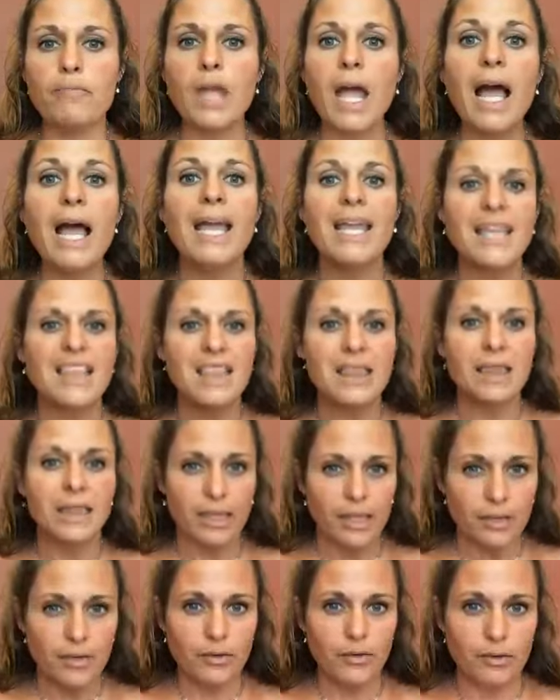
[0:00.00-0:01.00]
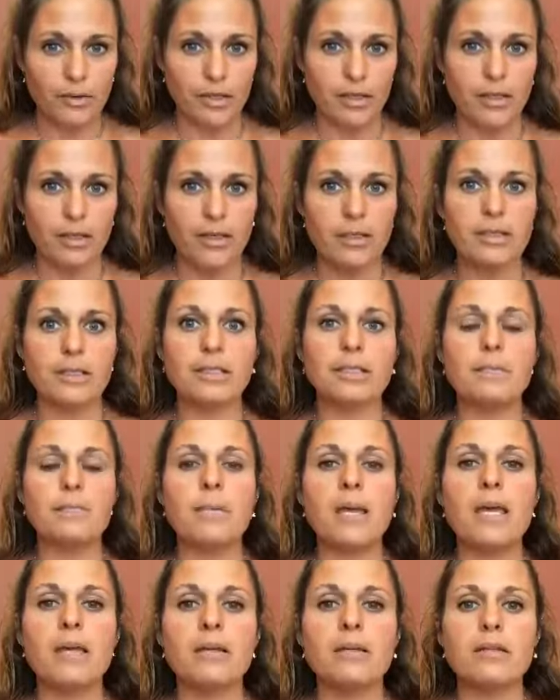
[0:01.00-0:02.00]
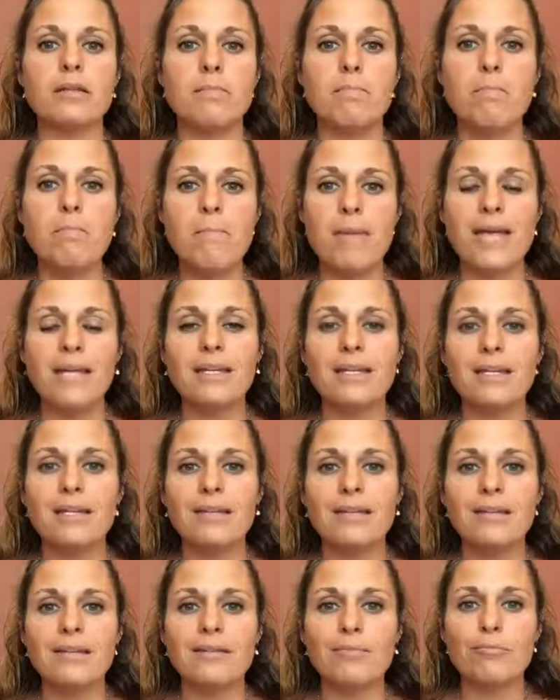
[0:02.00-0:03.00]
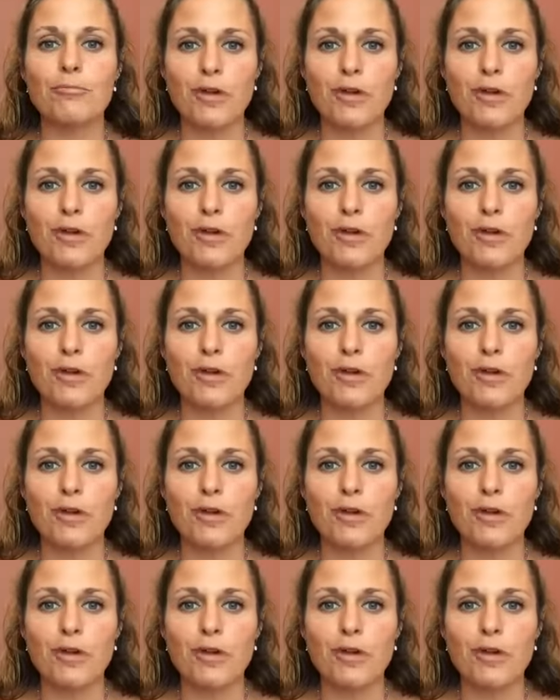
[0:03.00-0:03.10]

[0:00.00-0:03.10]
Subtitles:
I literally spent many